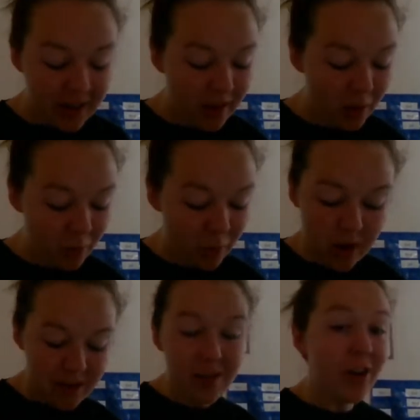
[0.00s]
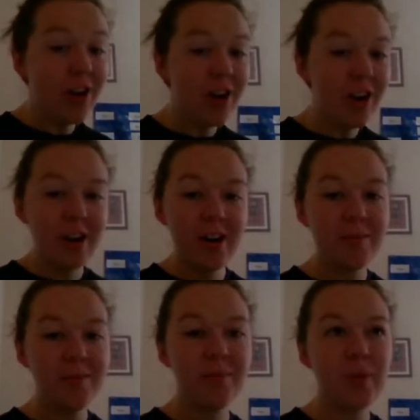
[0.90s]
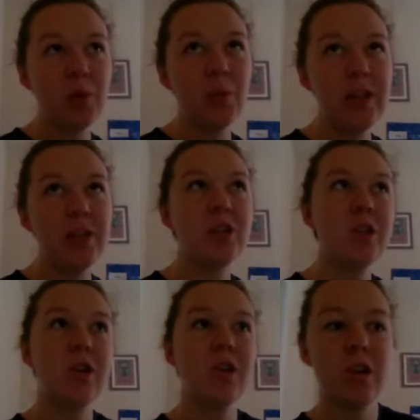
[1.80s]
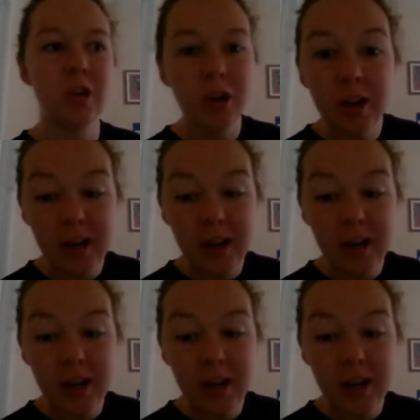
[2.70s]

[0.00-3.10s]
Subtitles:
where do we hear the Winter.